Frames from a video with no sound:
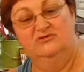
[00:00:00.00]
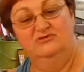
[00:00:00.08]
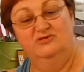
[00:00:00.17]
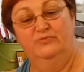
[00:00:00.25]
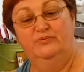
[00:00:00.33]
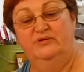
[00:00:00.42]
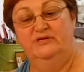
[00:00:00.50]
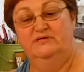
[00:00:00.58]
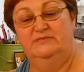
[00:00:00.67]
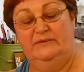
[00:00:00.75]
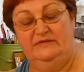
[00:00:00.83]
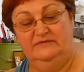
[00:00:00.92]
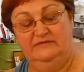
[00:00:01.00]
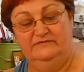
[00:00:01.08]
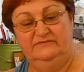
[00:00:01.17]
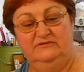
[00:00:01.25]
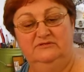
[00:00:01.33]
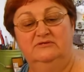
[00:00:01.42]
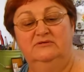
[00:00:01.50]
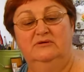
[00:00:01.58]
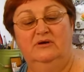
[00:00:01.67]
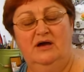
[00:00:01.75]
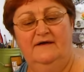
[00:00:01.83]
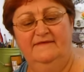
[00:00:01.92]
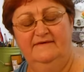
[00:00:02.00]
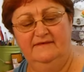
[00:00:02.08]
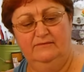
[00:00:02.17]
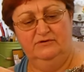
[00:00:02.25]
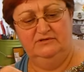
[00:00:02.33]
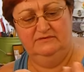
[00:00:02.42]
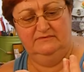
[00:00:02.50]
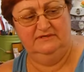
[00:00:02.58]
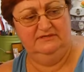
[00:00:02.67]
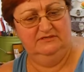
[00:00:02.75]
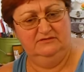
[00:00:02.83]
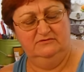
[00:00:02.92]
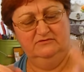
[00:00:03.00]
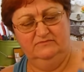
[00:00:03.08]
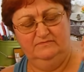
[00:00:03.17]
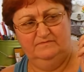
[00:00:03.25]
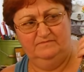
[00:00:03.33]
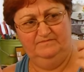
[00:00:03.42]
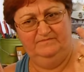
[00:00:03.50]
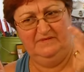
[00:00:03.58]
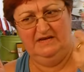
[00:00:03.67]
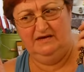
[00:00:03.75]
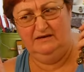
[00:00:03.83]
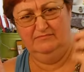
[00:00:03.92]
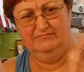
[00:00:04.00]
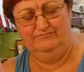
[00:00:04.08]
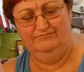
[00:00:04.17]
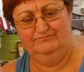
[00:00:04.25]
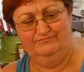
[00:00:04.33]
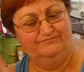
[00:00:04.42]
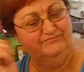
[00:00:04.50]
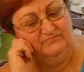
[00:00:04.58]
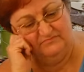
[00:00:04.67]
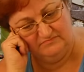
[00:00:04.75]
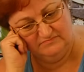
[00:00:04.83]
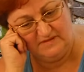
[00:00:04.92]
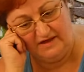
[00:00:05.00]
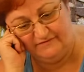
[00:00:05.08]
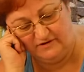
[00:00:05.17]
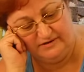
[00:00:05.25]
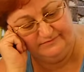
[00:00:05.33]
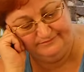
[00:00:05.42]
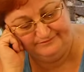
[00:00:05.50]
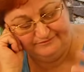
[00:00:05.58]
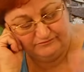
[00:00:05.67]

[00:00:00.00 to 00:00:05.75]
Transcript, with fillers: are usually pretty expensive. I think they were DeVries or, um, I forget